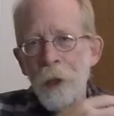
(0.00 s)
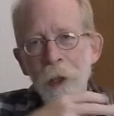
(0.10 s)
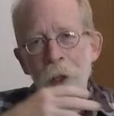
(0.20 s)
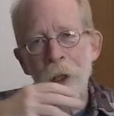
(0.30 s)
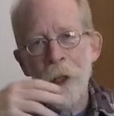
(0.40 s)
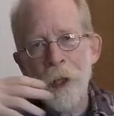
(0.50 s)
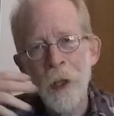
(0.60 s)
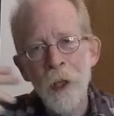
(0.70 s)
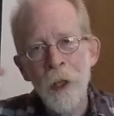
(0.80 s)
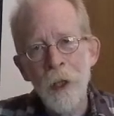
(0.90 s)

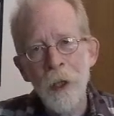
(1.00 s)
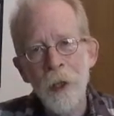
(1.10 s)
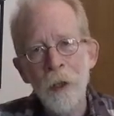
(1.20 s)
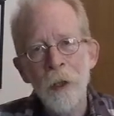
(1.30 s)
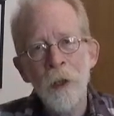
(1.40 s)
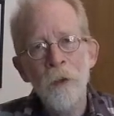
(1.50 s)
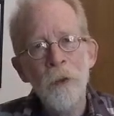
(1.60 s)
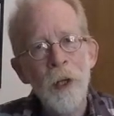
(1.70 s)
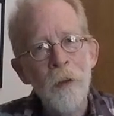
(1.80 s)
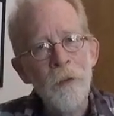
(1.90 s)
Hey,
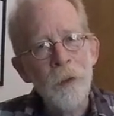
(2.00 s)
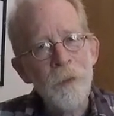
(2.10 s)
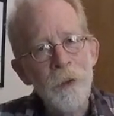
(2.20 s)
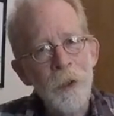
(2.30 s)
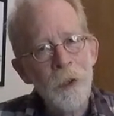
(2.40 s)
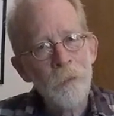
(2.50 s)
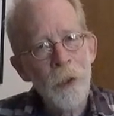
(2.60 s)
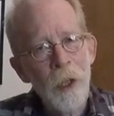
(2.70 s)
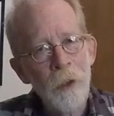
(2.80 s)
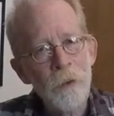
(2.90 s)
we have the obsidian
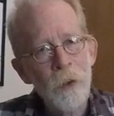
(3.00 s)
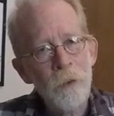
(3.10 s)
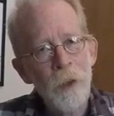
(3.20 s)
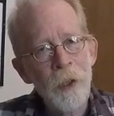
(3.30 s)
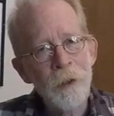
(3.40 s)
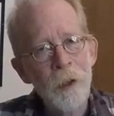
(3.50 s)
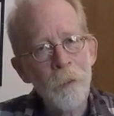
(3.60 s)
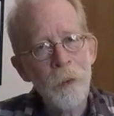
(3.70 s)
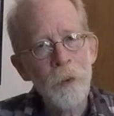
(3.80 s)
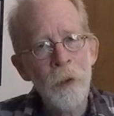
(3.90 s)
black to our right
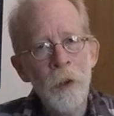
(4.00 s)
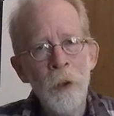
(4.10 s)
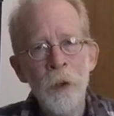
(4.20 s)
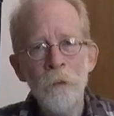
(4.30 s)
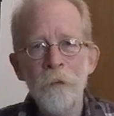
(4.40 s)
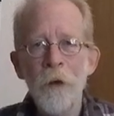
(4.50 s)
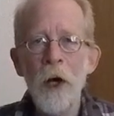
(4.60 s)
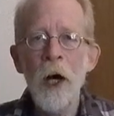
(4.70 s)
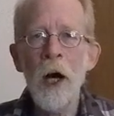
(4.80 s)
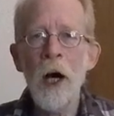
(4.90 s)
temple.
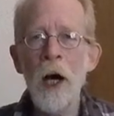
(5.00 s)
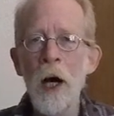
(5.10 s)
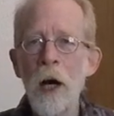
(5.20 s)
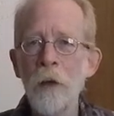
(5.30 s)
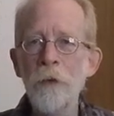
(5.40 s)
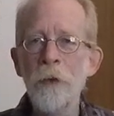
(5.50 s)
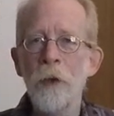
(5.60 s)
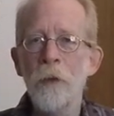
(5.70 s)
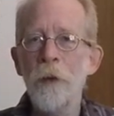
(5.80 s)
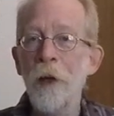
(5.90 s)
Vav,
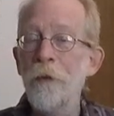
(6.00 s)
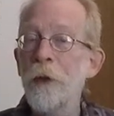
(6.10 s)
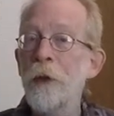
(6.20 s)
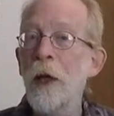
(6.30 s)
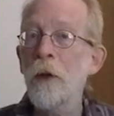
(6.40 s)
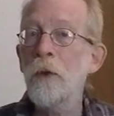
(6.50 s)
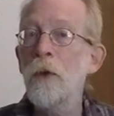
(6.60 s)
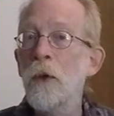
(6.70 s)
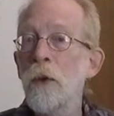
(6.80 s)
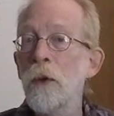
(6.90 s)
we have the yellow
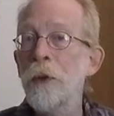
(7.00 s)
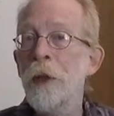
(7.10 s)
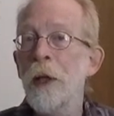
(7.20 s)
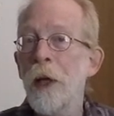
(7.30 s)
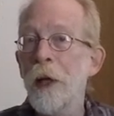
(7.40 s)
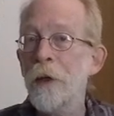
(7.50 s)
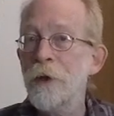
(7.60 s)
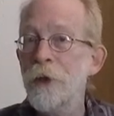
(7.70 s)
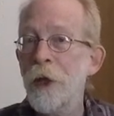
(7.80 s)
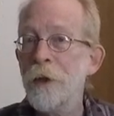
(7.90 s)
gold at our
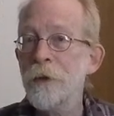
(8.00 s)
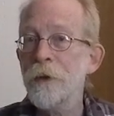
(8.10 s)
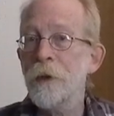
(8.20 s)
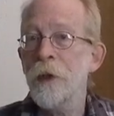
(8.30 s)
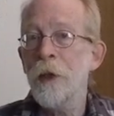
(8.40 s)
chest.